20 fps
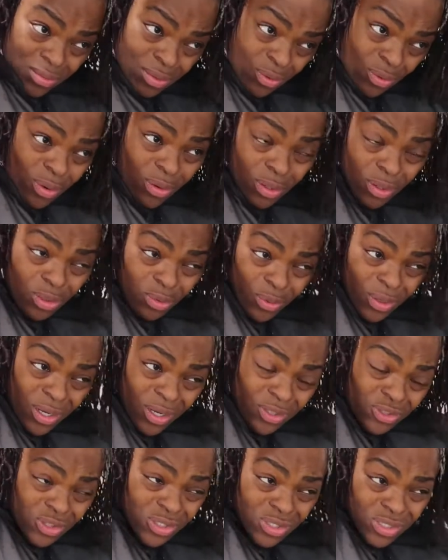quoted
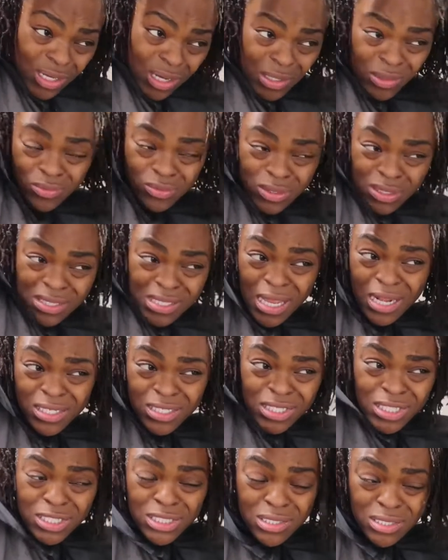$300. So I
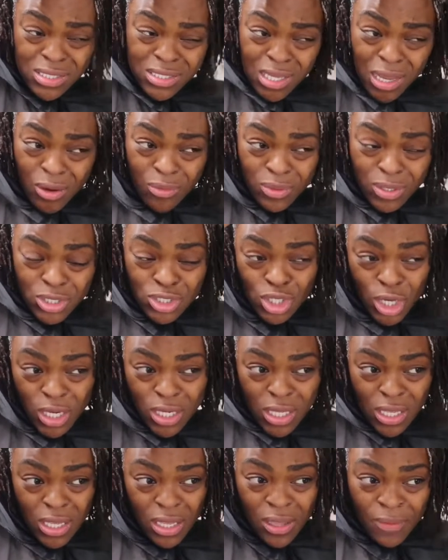decided to start with a
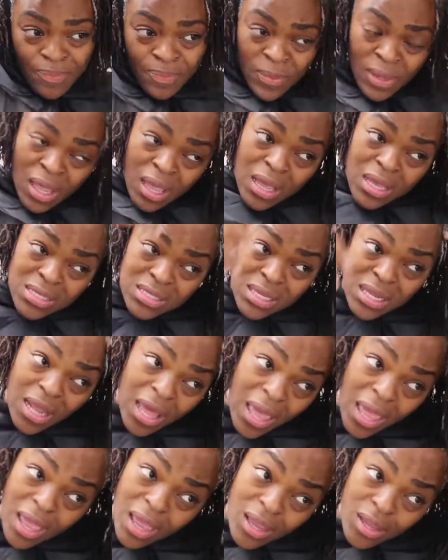trainee. I said,
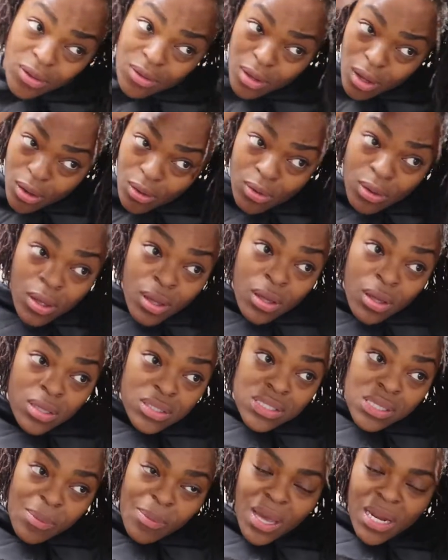hey, you know,
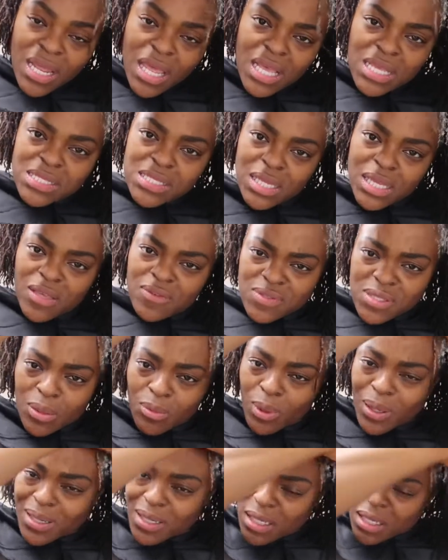somebody has to give
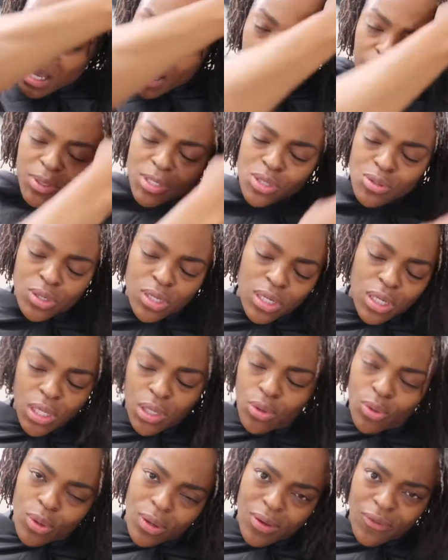someone an opportunity
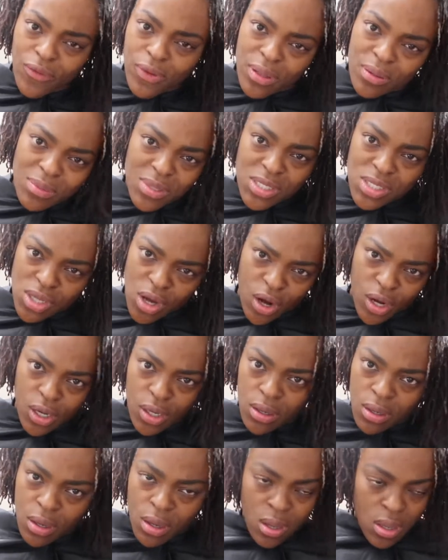in order for them to start.
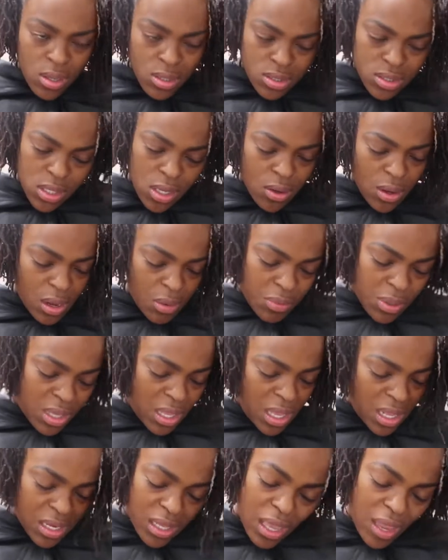So I went
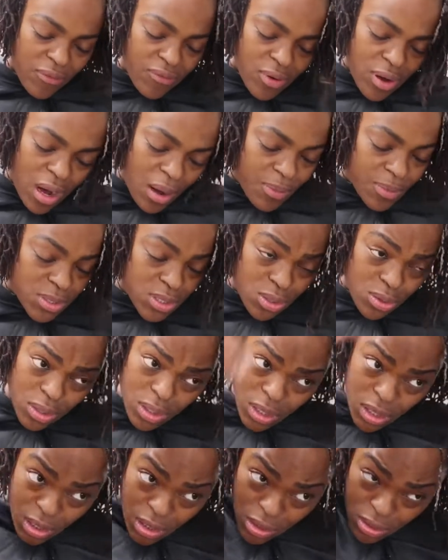ahead and gave her an
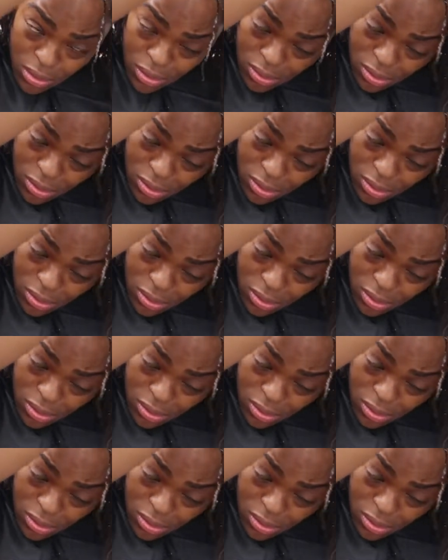opportunity to